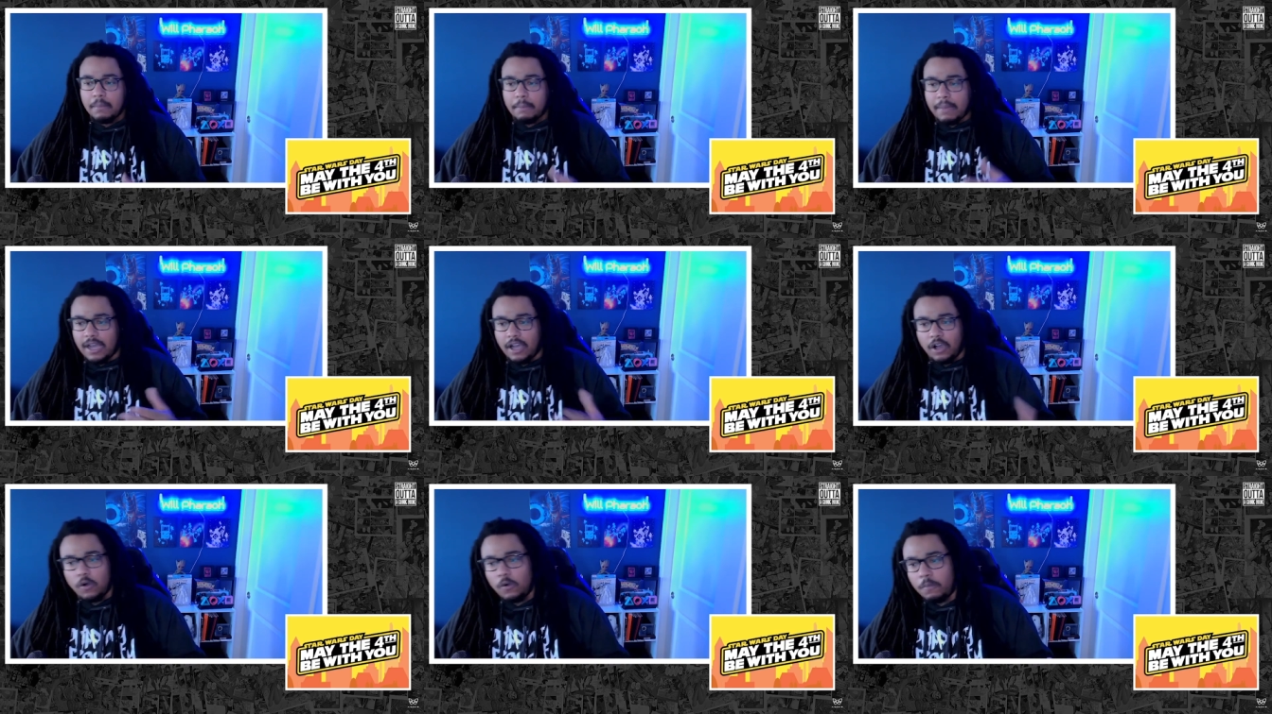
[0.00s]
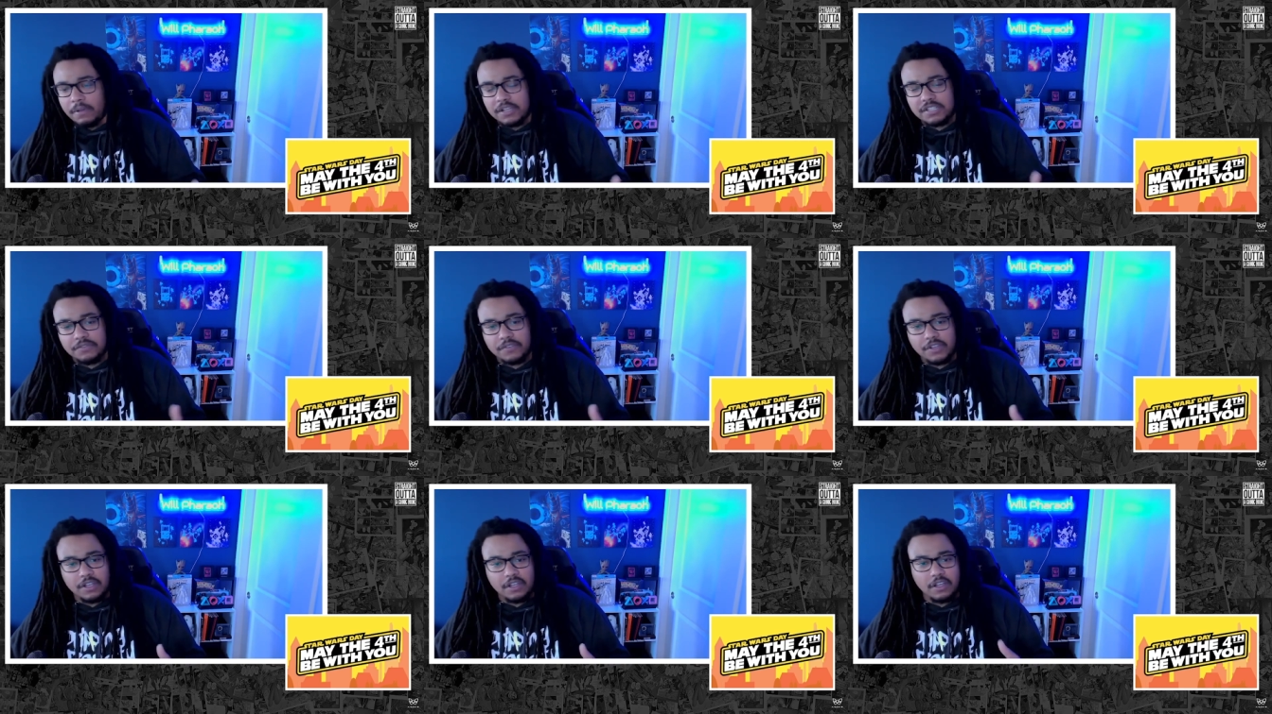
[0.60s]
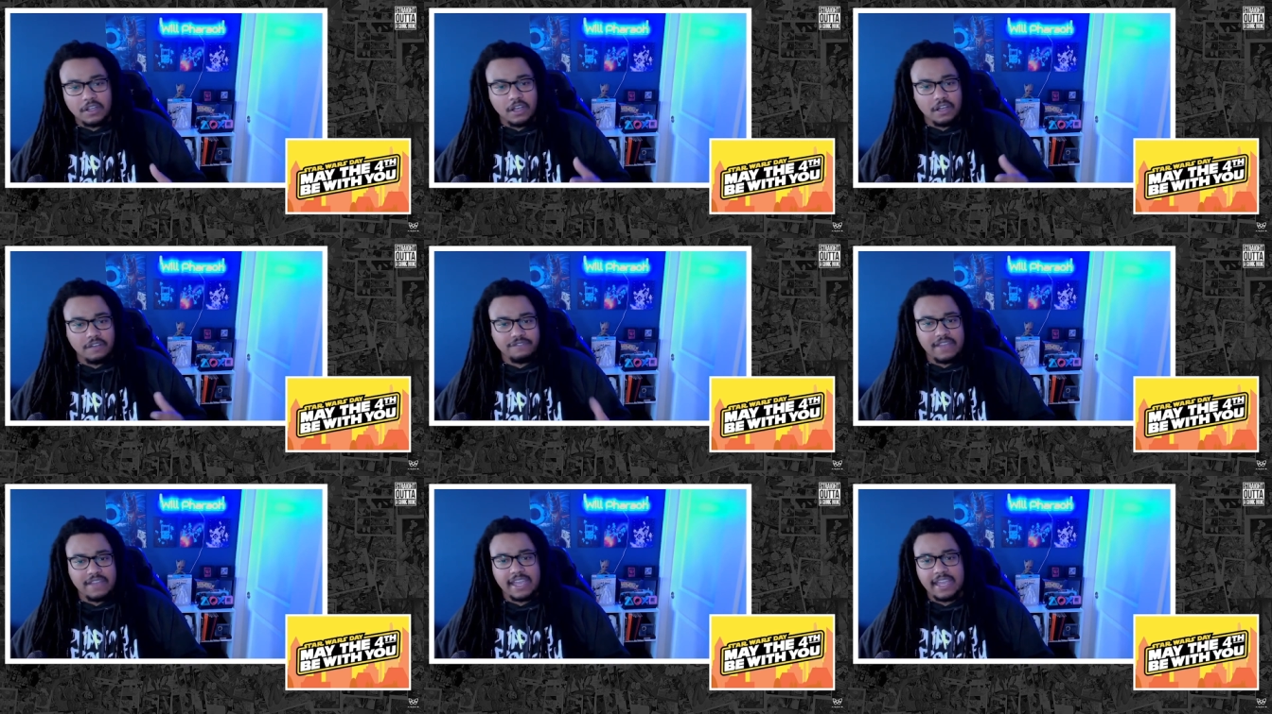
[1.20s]
by a whole bunch
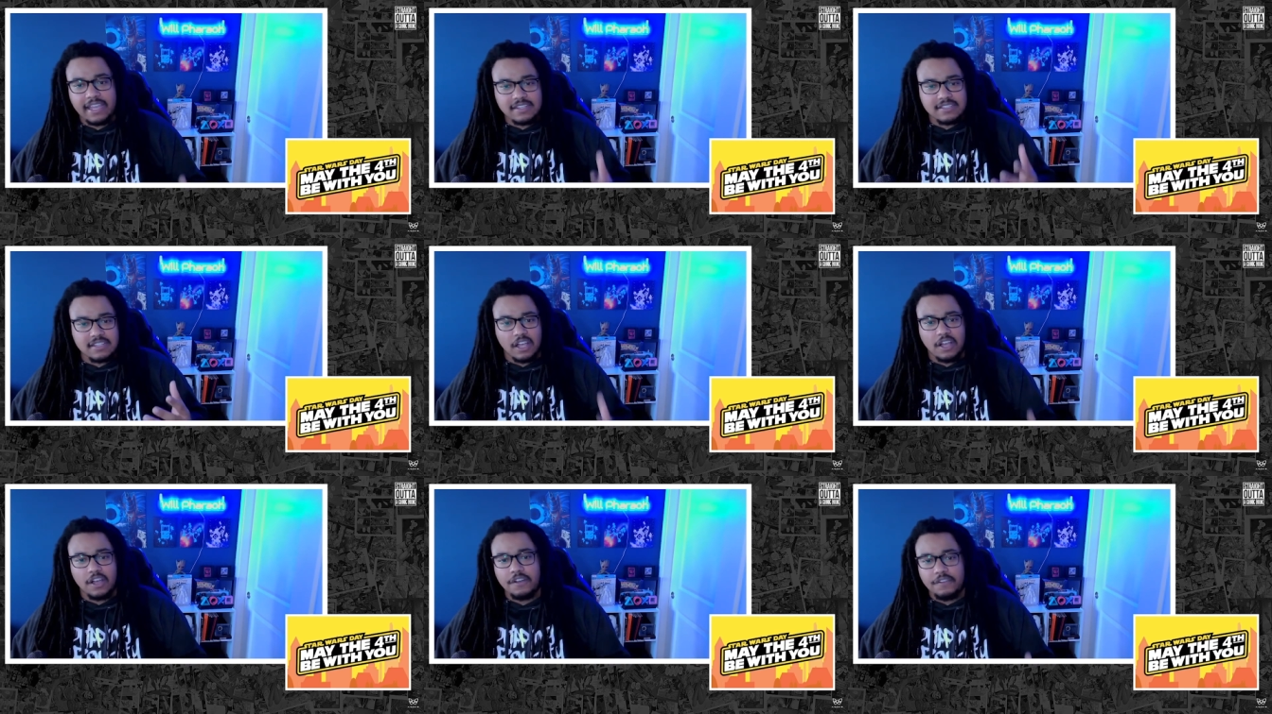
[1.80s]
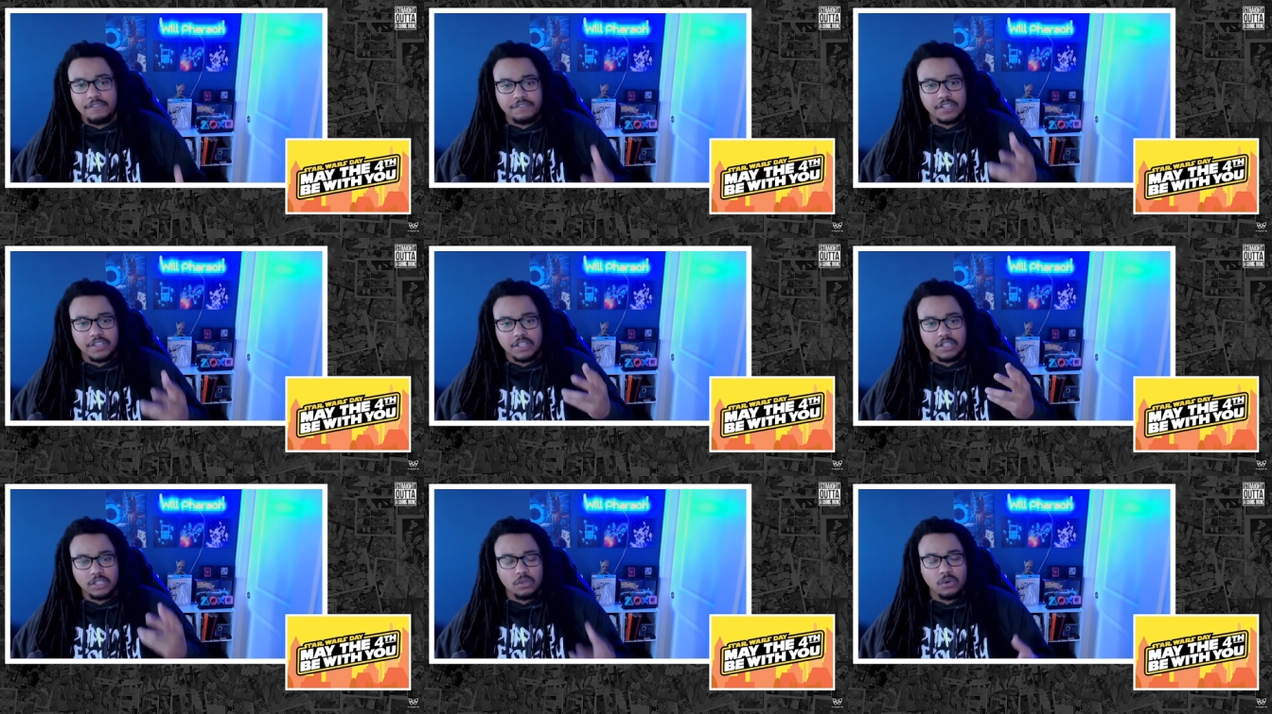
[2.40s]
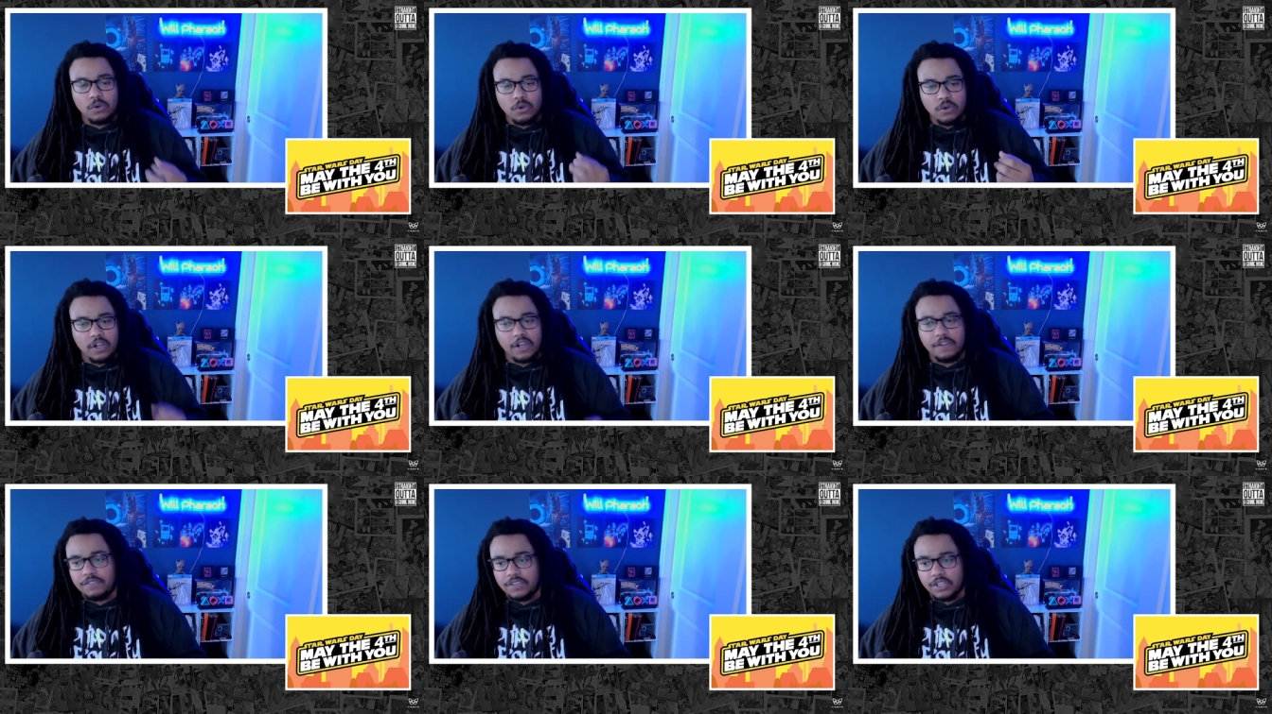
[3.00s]
of fans of the lore,
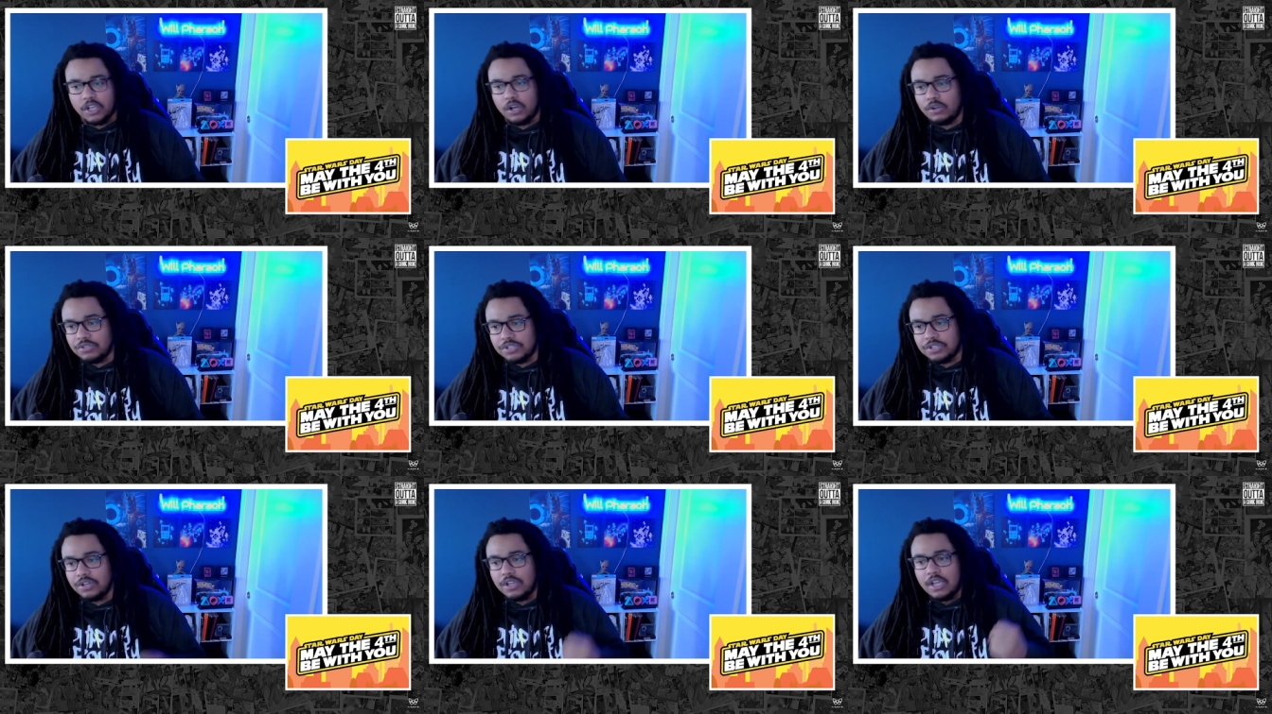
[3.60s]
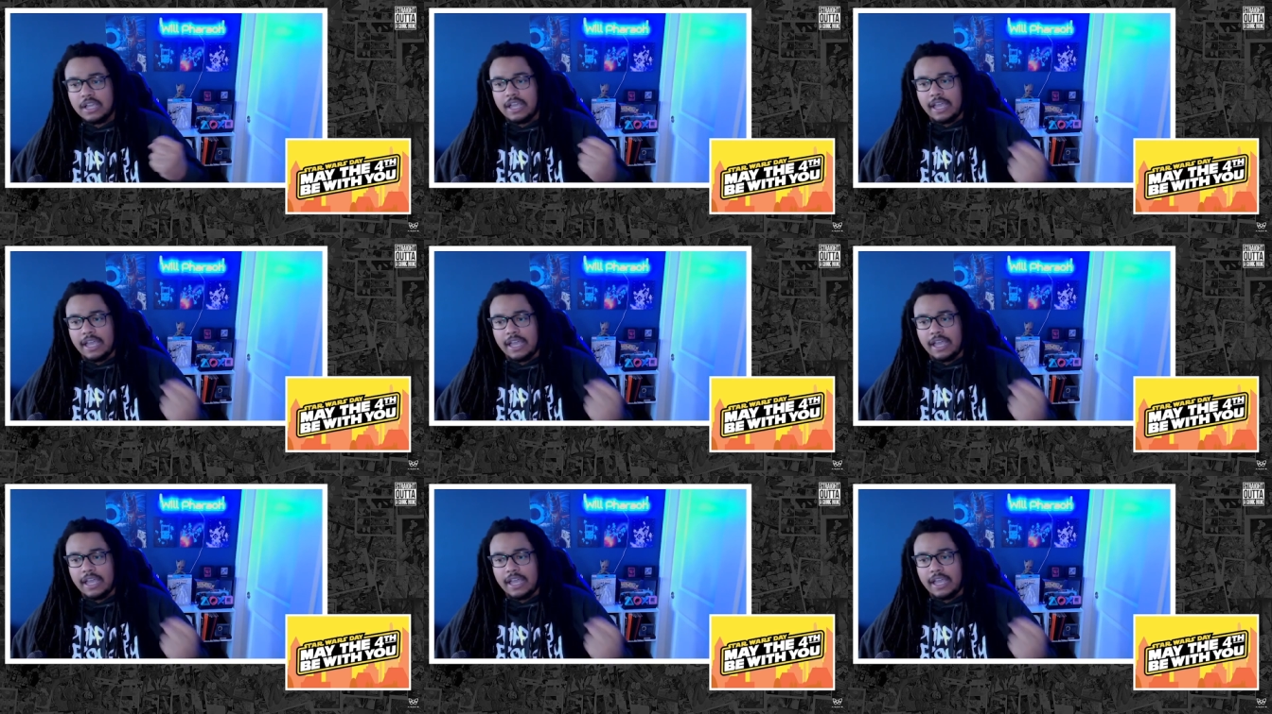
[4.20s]
of the culture.